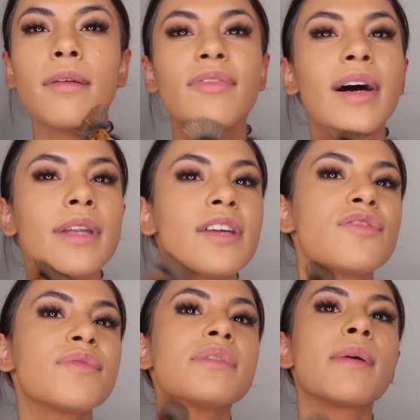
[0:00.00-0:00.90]

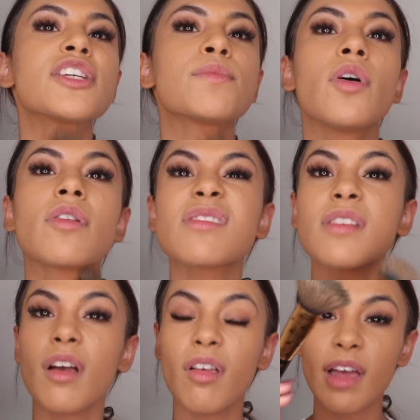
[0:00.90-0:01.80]
foundation from Smashbox.
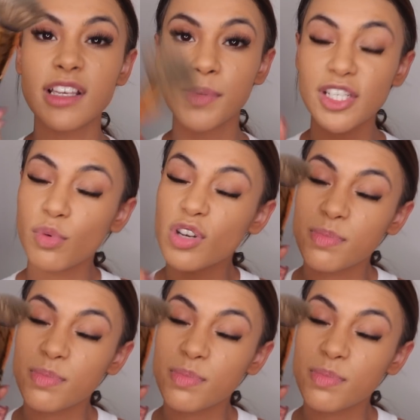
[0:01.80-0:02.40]
Thanks Smashbox,